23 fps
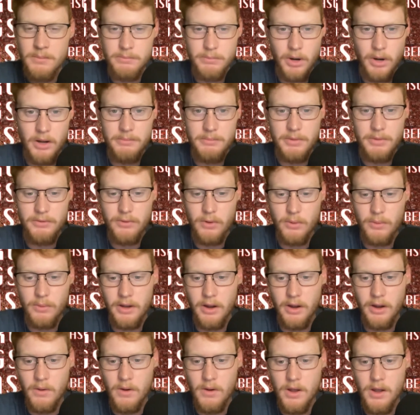But before we
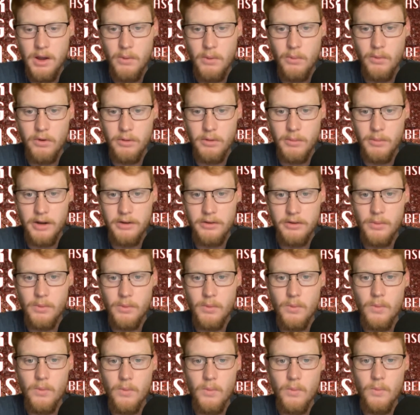go, I want to remind you
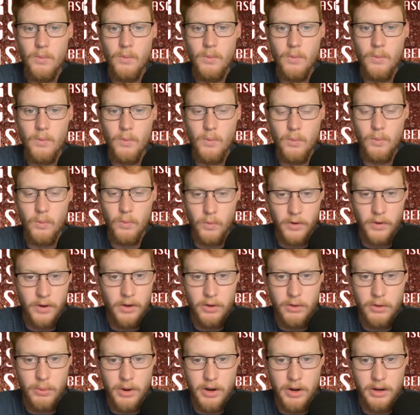
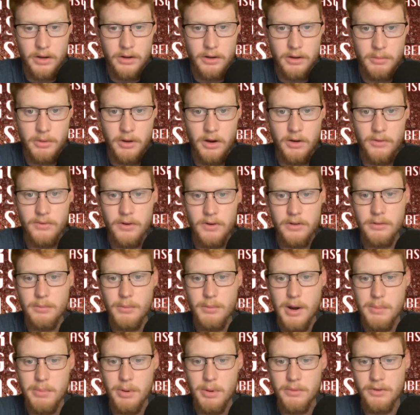real quick about our friends at
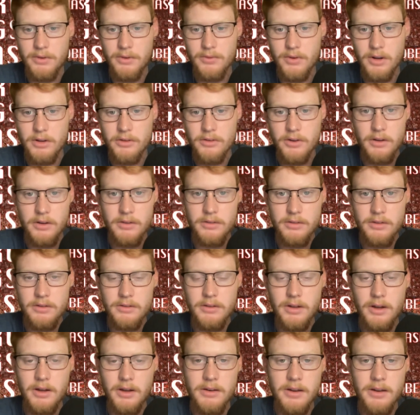
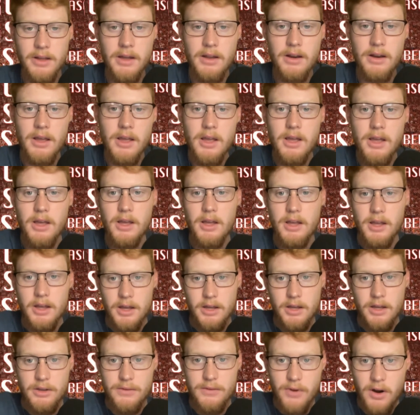myperfectfranchise.net.
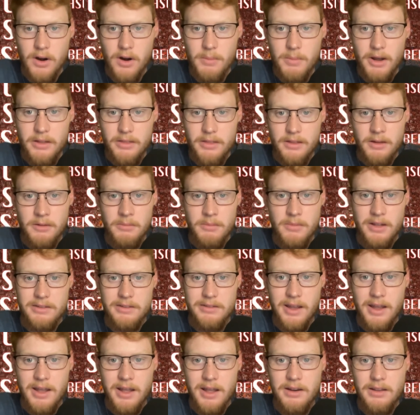You've heard about them.
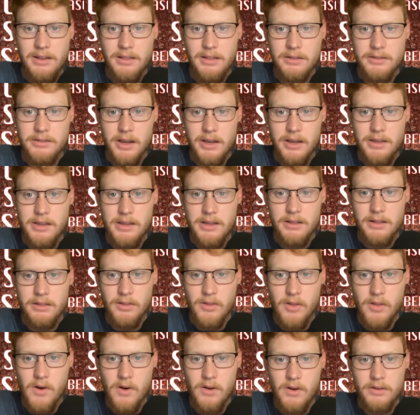It's Andy Luedecke,
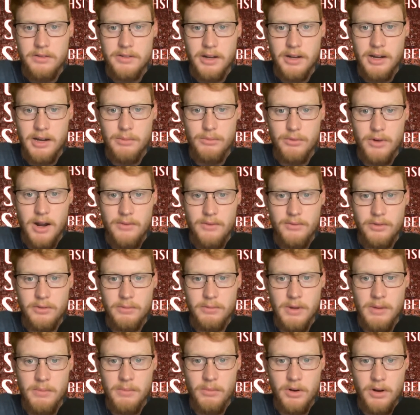longtime Rivals
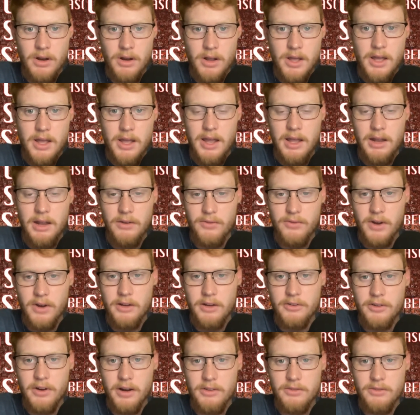member and a
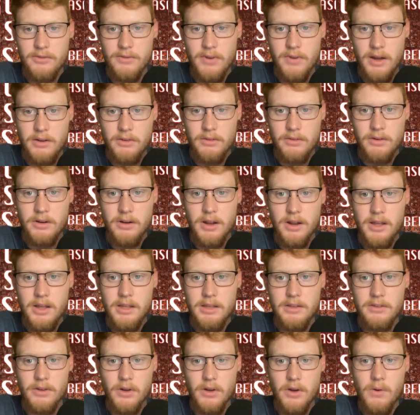franchise veteran.
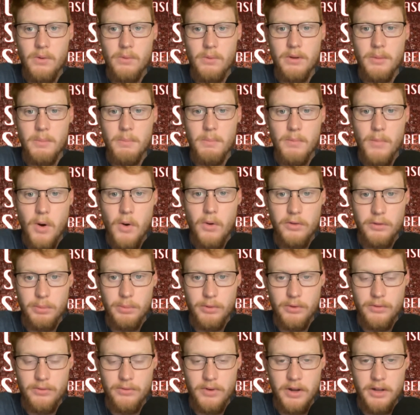He's owned
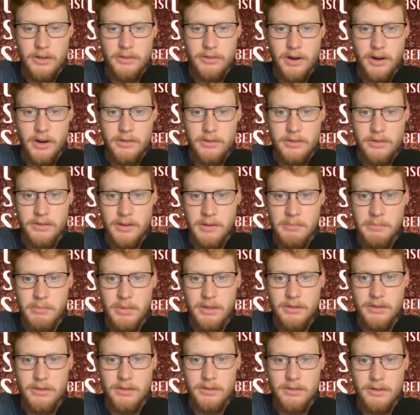multiple franchises and
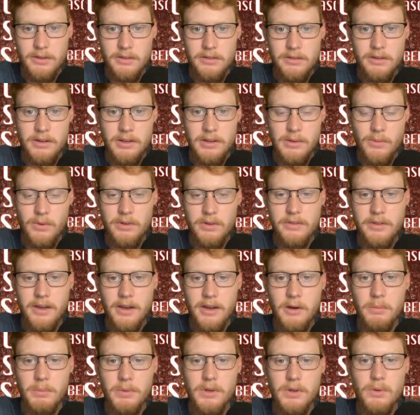businesses, and he wants to
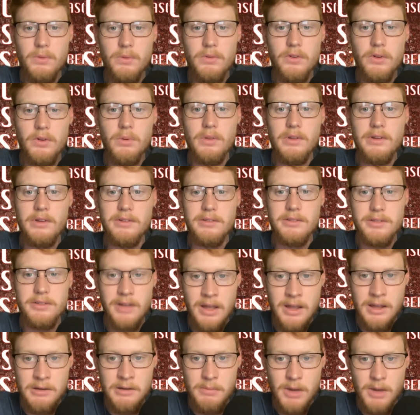help you do the
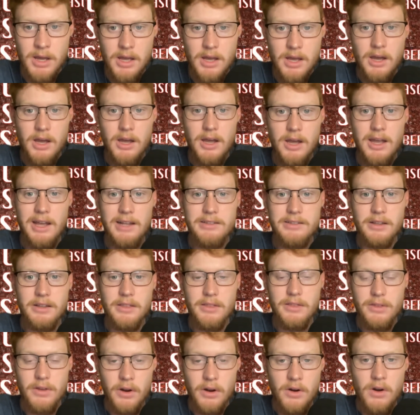same. It's a
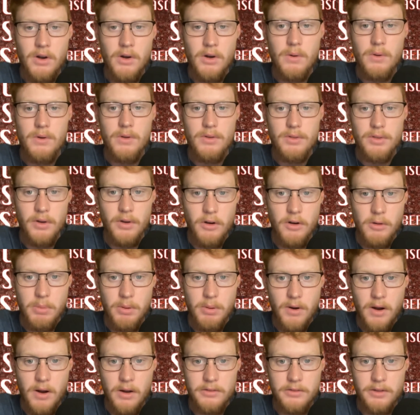thorough, thorough
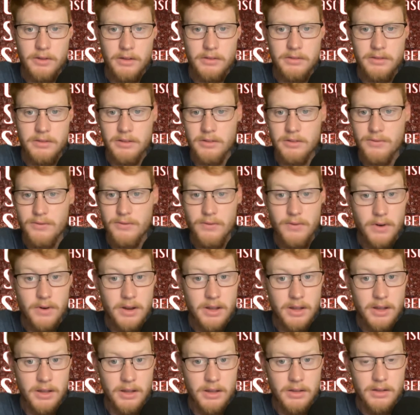process. It's
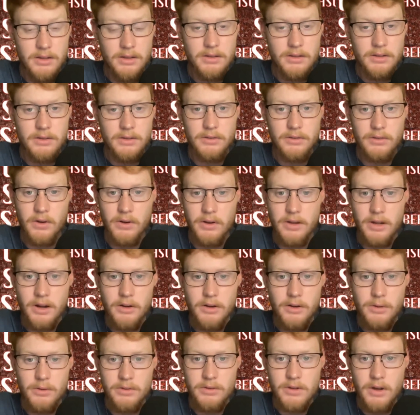free. So all you got to
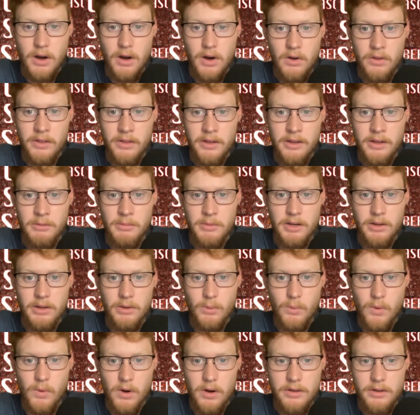do is call him and he'll
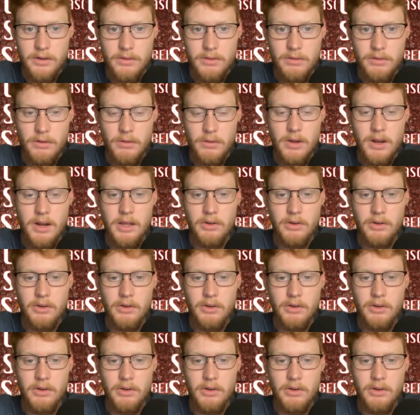walk you through it.